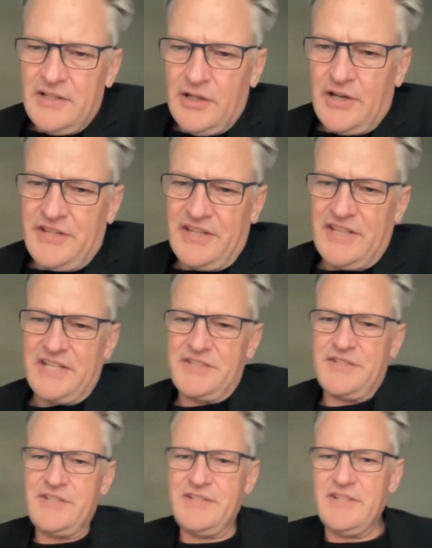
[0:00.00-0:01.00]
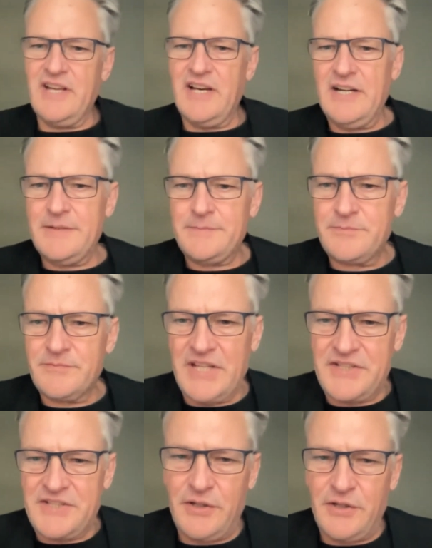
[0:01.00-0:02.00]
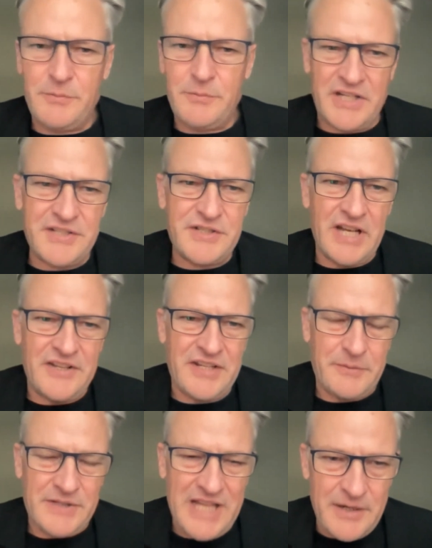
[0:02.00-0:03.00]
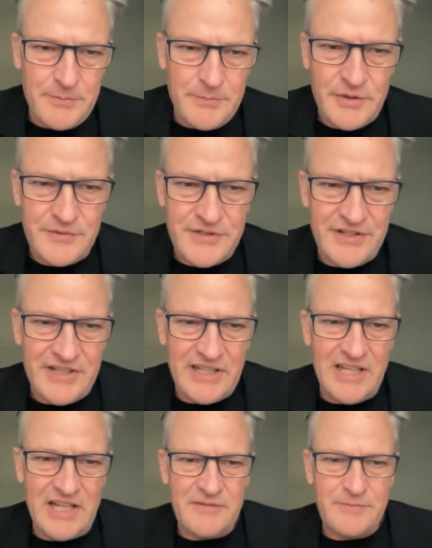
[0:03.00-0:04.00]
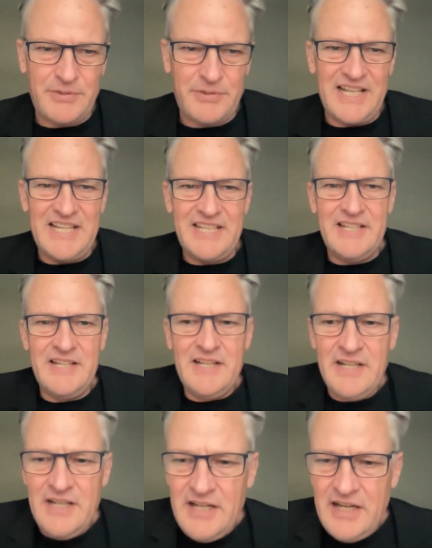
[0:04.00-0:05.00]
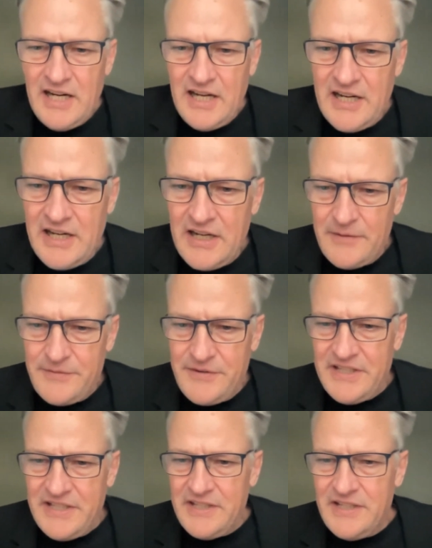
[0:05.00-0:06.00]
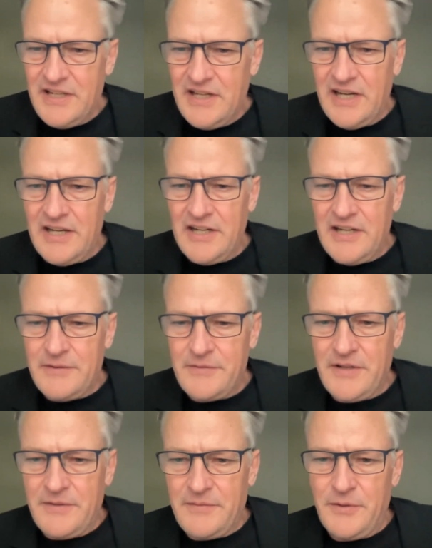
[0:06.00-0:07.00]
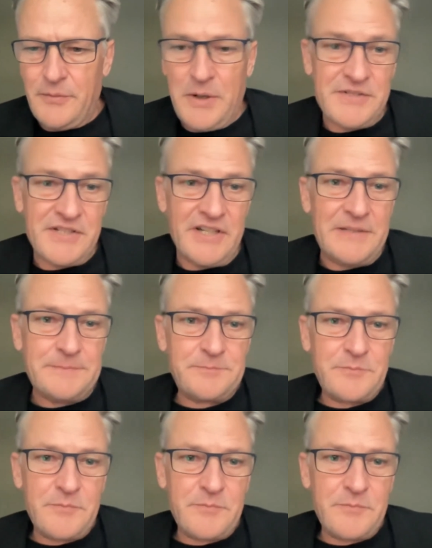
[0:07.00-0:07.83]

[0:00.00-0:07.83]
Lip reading: no, I think that's good. We're going to, I think, now move to the live play of the website.